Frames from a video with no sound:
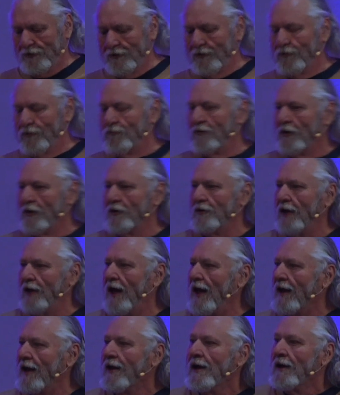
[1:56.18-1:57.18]
this very
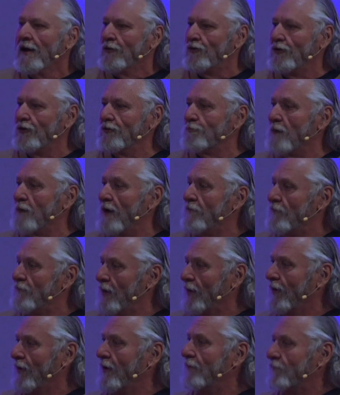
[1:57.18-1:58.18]
day. She is my
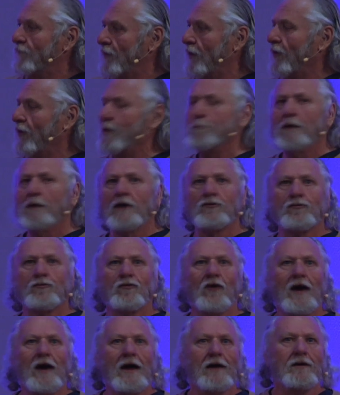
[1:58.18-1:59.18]
very, very best
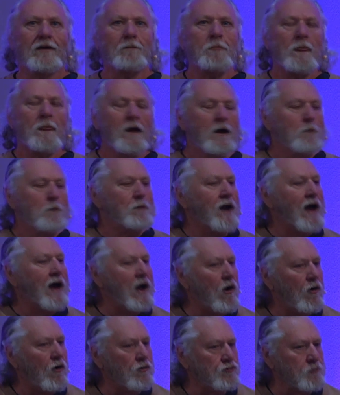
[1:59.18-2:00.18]
friend. But I
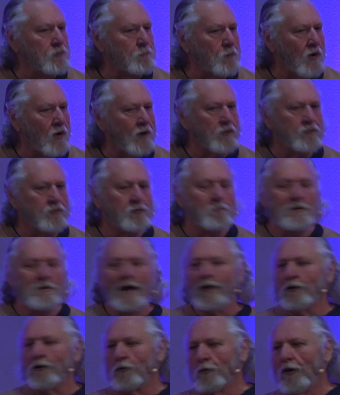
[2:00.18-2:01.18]
also brought her some
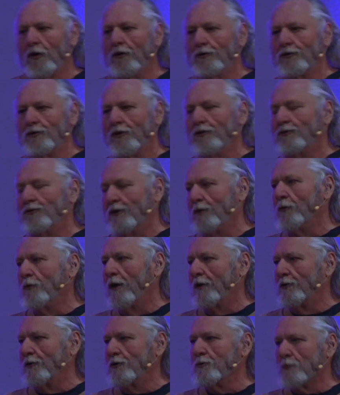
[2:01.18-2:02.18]
yellow roses. Didn't
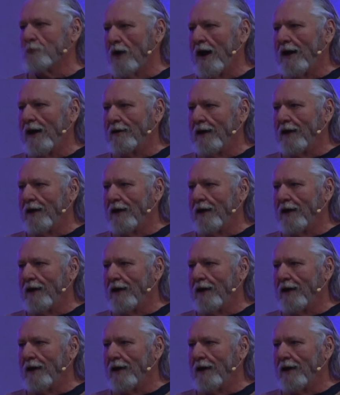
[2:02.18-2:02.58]
want to do red,